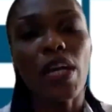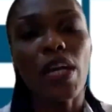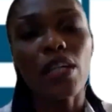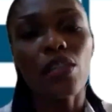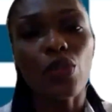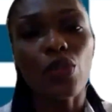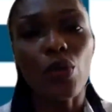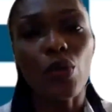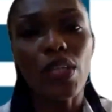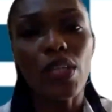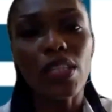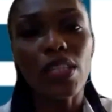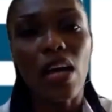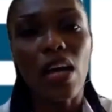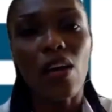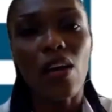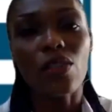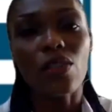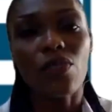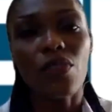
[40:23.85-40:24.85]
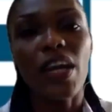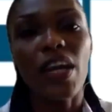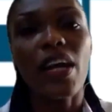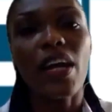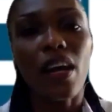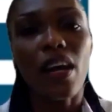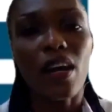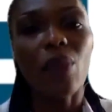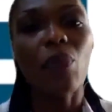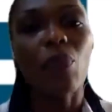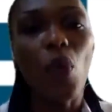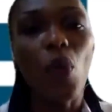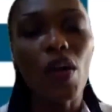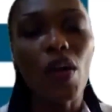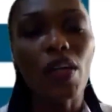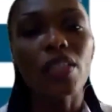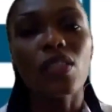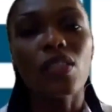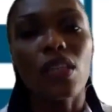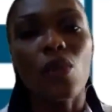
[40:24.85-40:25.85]
rule it out. There are
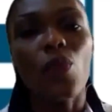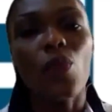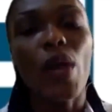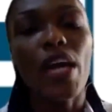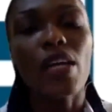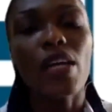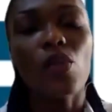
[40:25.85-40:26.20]
points where it will